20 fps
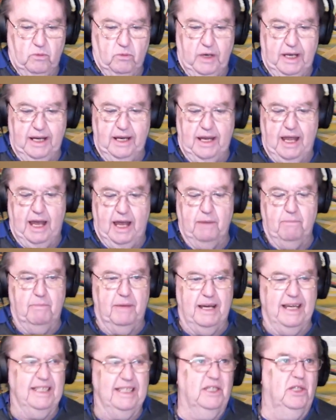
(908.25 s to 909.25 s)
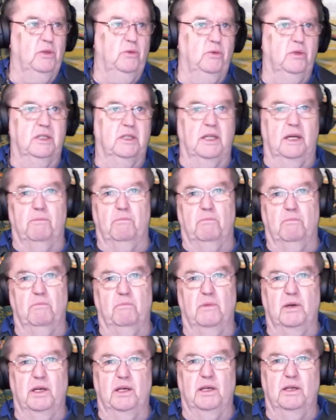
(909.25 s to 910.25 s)
well, I might do
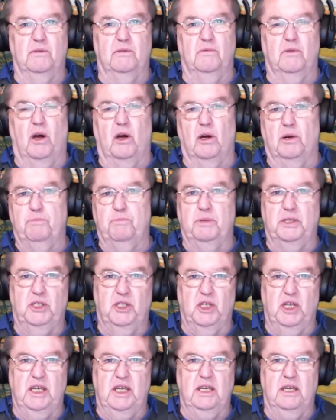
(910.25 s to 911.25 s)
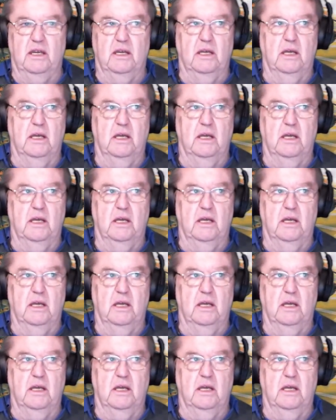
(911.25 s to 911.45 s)
some RPG.